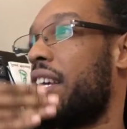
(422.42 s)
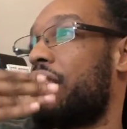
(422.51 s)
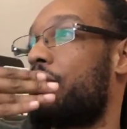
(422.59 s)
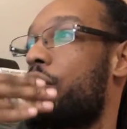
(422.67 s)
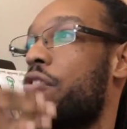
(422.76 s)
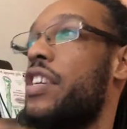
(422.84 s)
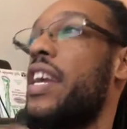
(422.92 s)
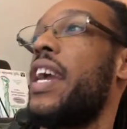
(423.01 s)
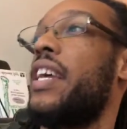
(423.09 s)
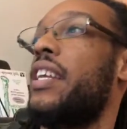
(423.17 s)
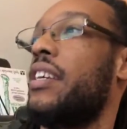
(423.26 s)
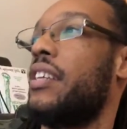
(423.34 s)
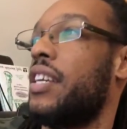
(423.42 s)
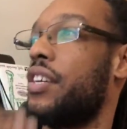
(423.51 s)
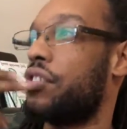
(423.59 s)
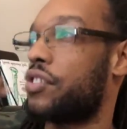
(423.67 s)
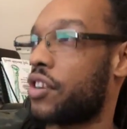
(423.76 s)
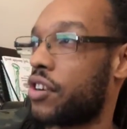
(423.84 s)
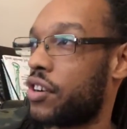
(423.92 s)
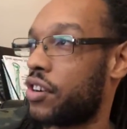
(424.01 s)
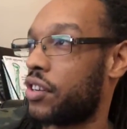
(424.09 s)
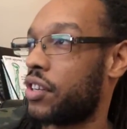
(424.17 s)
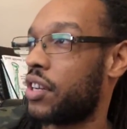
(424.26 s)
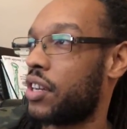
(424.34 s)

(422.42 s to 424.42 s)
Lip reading: is created in turn